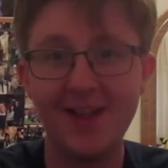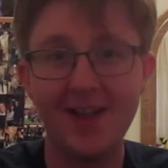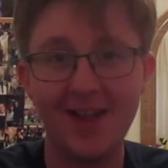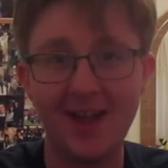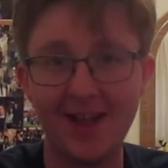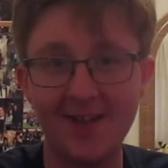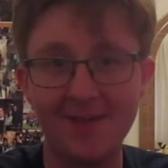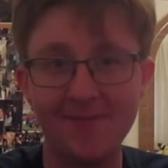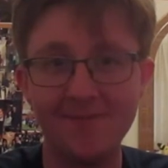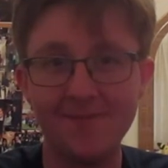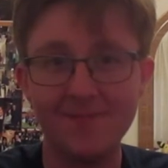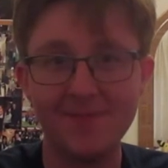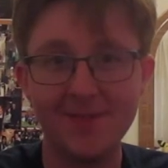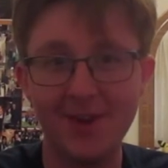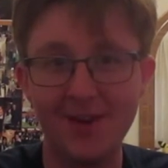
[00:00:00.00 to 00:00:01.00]
And,
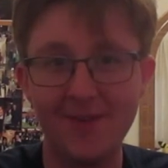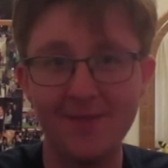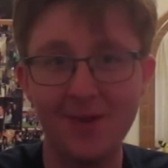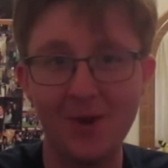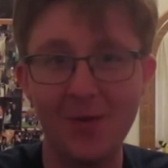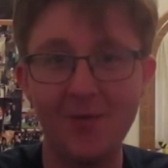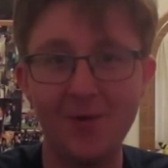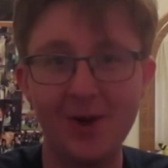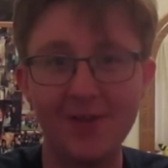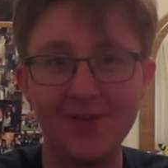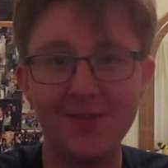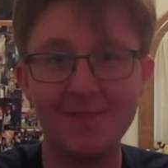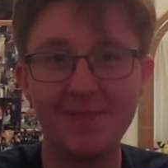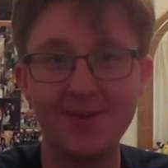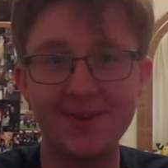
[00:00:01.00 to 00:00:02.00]
you know, overall,
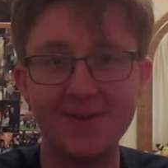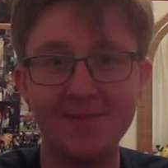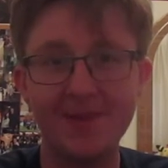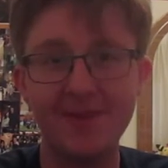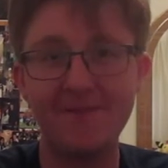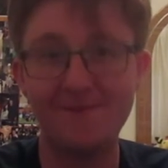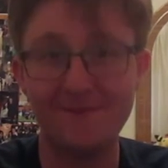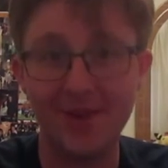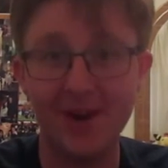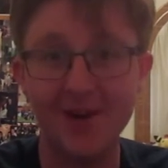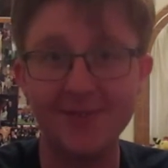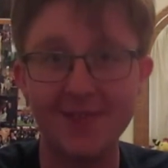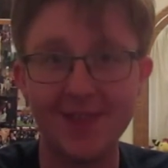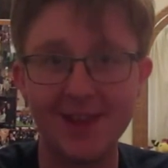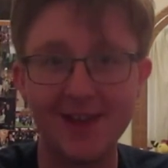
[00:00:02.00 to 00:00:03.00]
these are meant to be
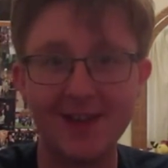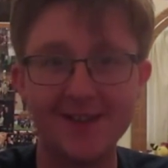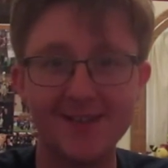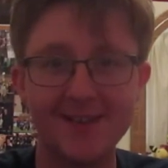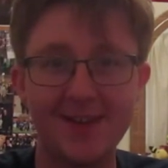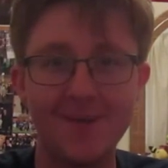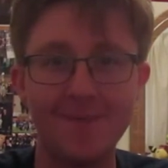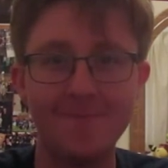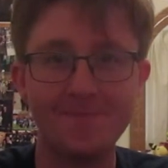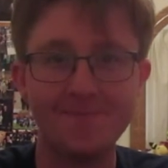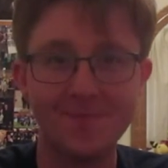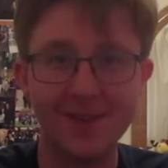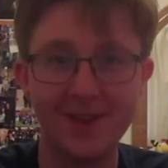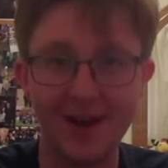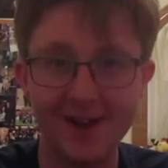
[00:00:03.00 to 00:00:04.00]
fun, like I said.
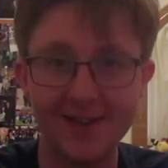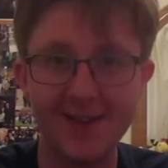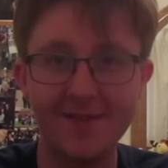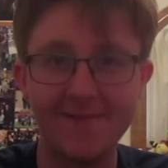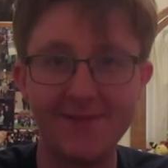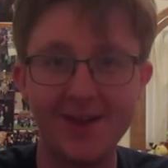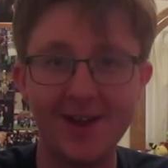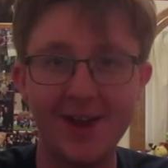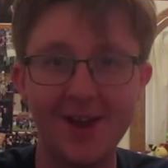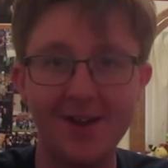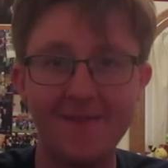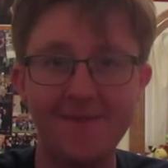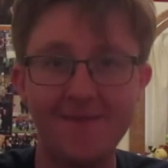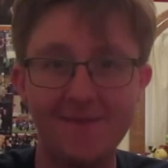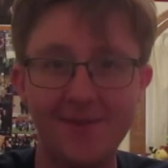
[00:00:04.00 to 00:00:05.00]
And I definitely had
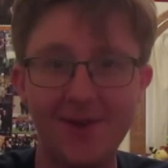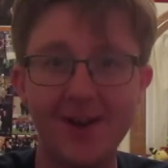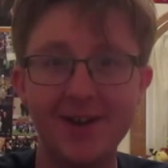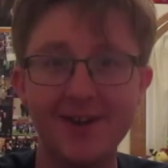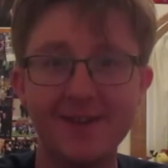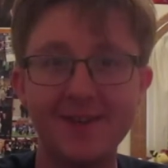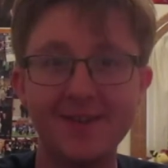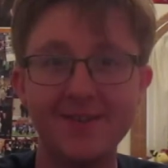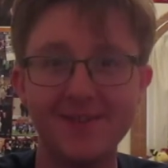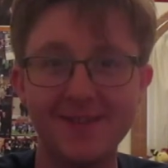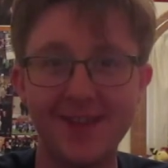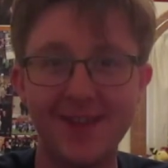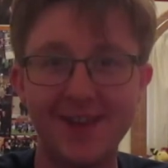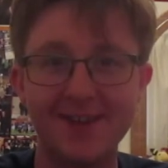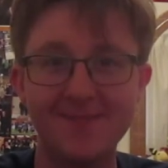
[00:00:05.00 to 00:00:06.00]
a fun
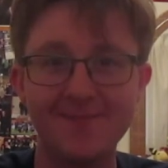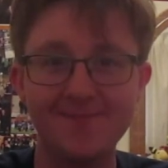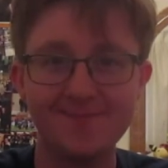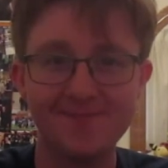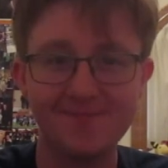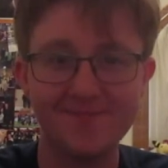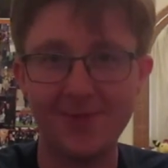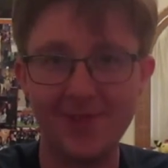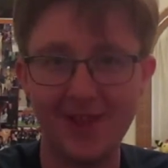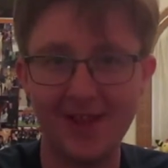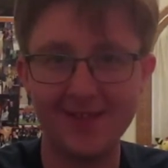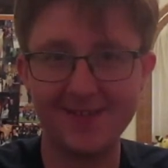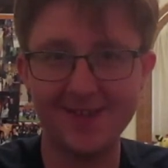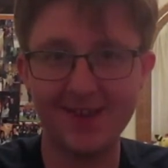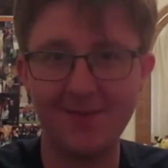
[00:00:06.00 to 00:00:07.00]
day. The
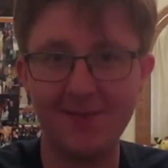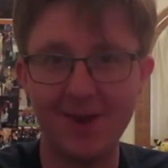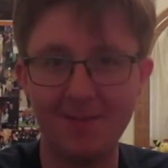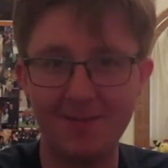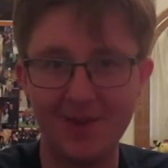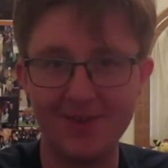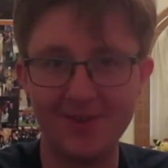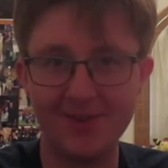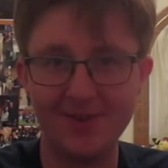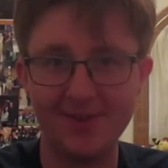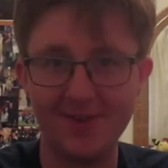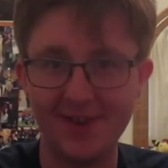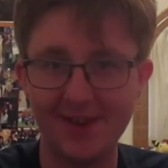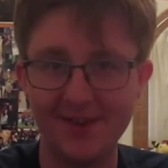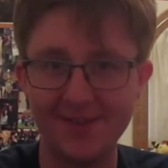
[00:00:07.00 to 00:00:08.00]
last thing I want to mention
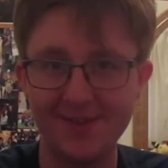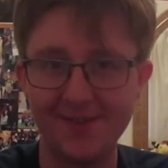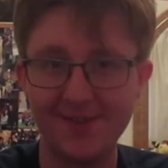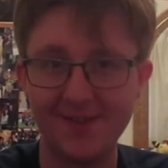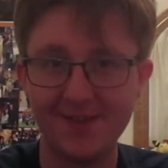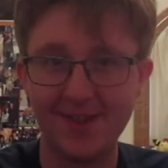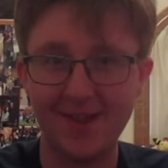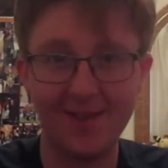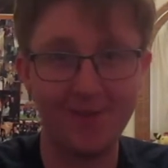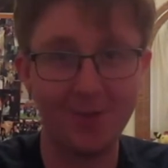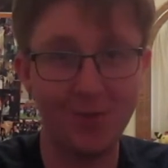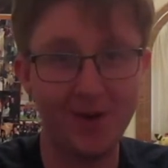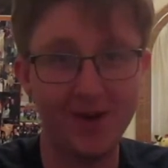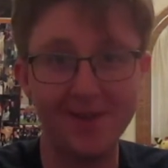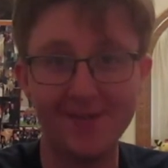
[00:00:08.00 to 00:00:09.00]
is, if you
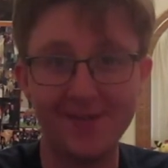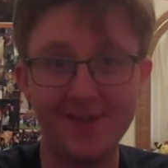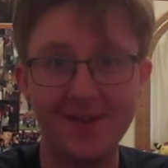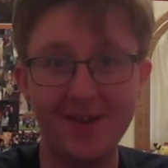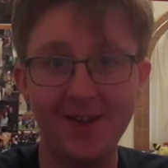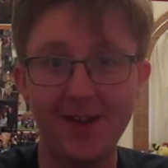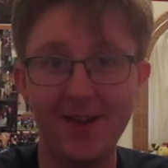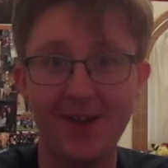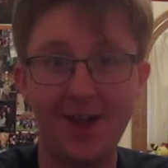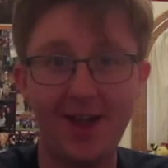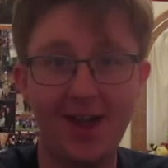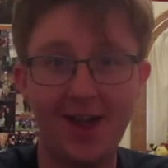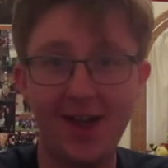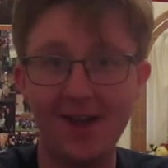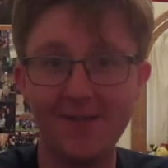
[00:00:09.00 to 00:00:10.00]
want to see
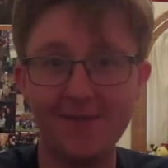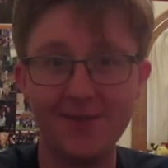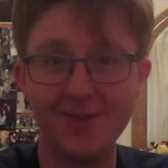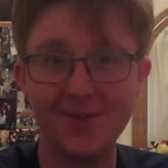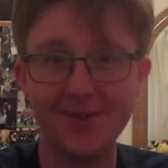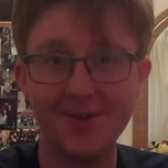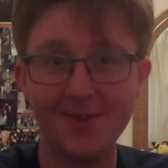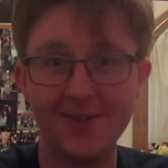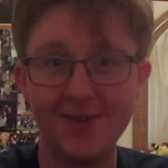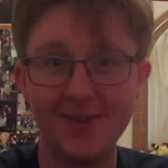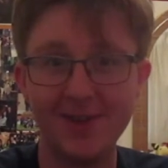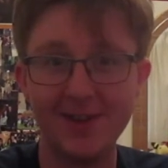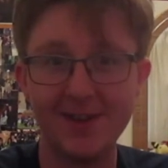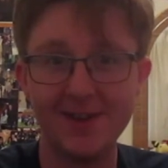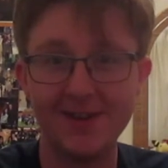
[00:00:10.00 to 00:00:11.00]
every single
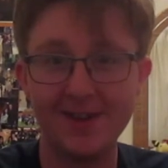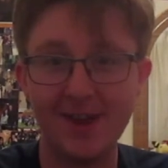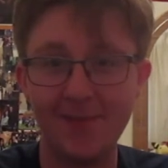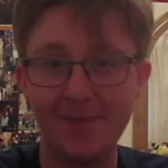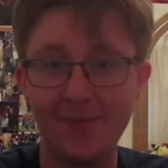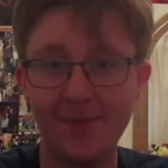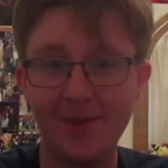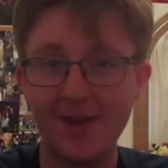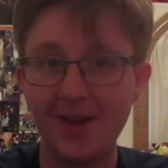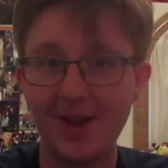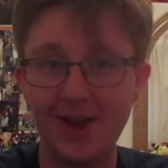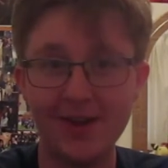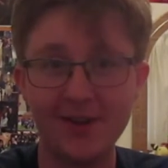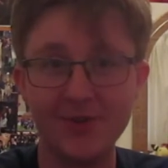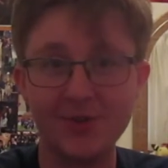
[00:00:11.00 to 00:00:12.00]
thing in depth,
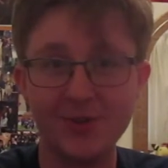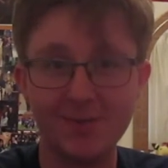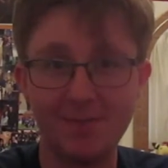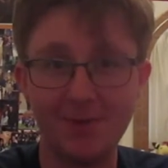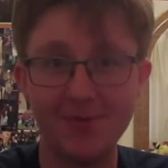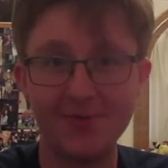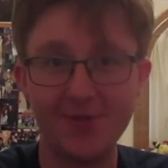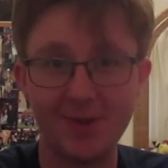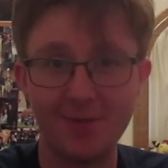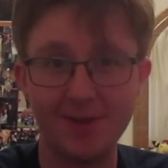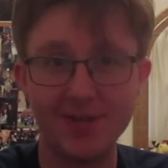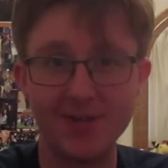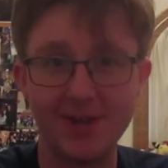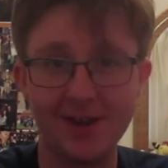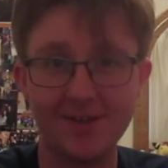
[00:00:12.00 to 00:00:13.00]
I usually post all my
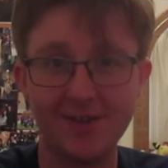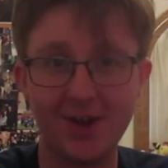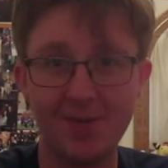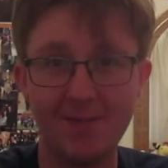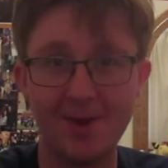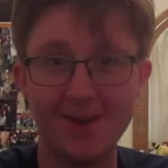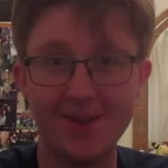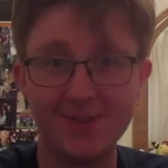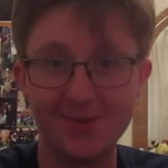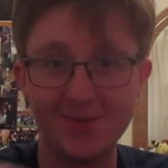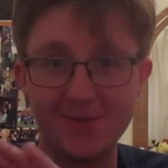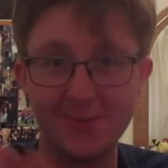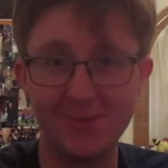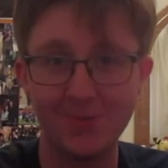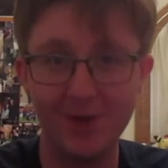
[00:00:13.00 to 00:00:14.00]
shinies on my
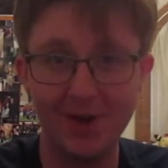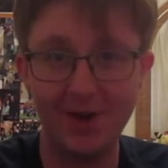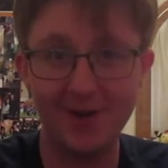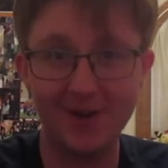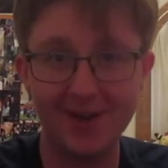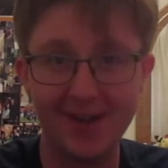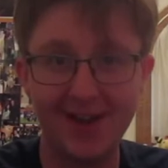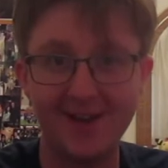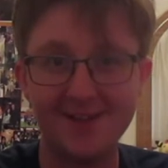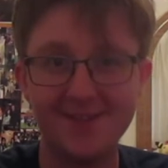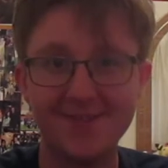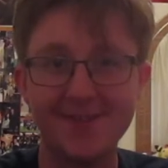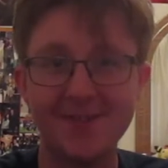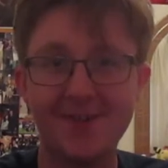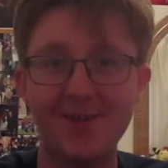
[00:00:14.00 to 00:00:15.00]
Twitter
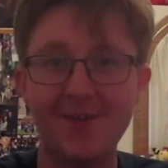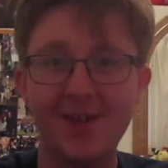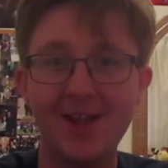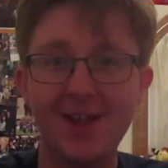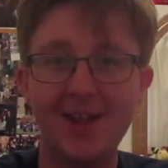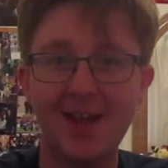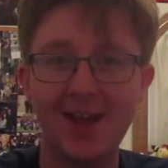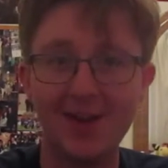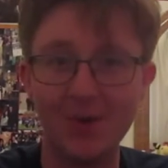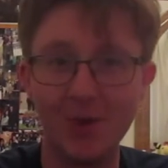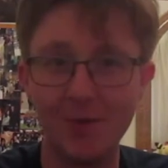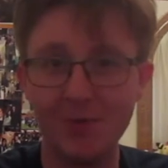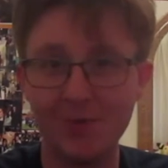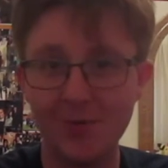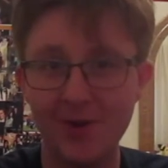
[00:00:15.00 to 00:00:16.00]
account. So, I
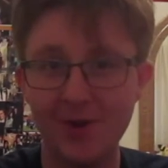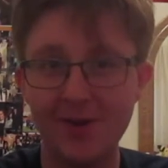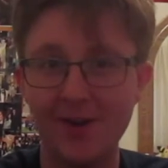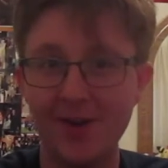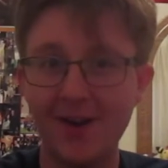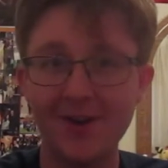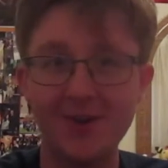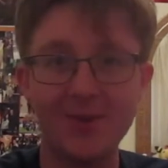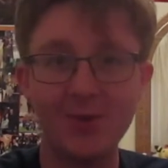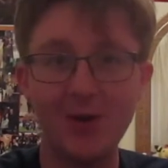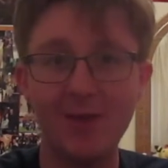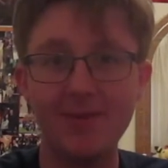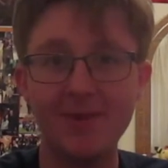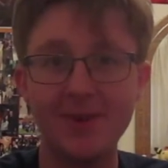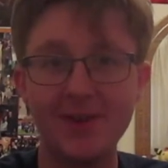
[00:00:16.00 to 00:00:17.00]
do have a Twitter. I do
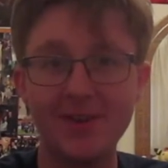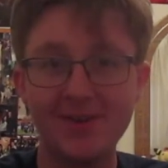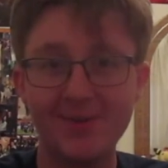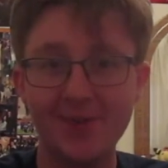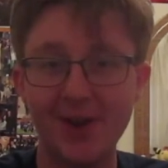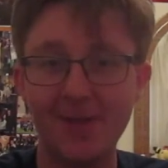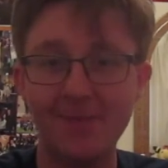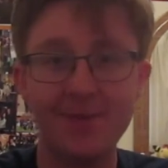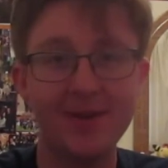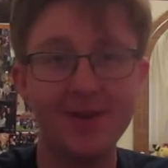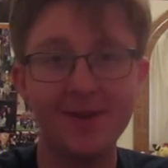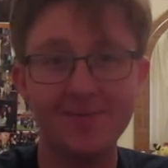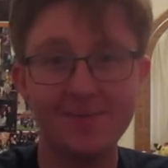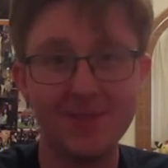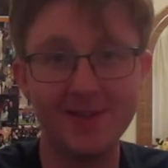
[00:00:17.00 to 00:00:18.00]
have an Instagram.
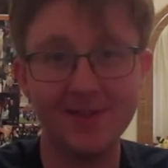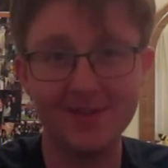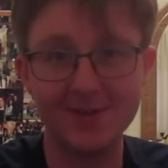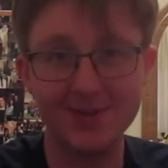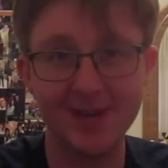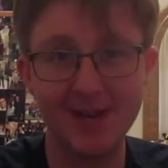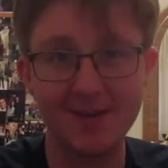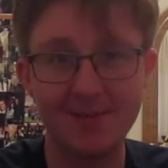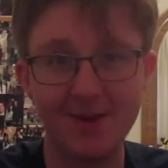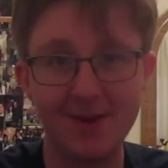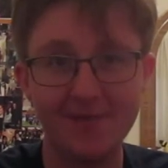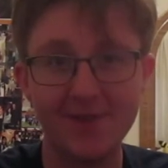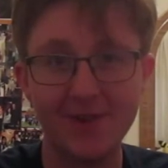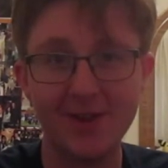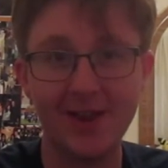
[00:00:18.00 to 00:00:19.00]
Please go check them out
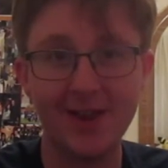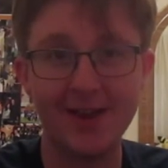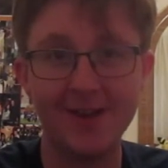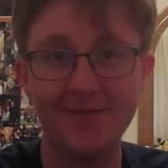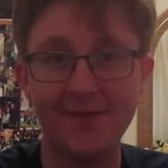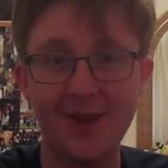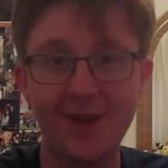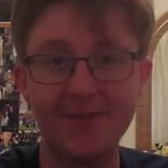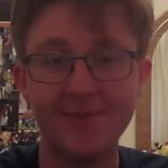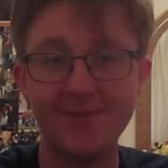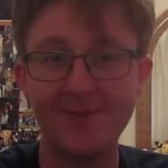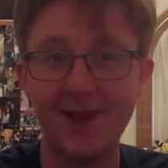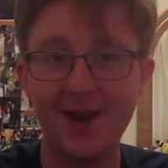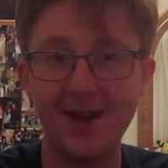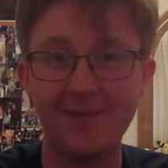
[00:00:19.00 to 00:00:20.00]
if you can, if you have some
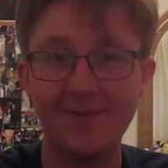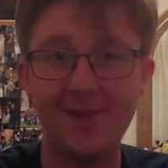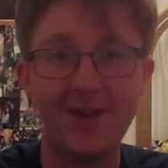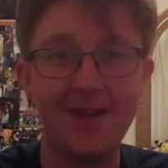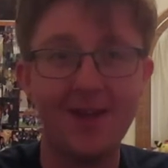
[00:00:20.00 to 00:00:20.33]
time.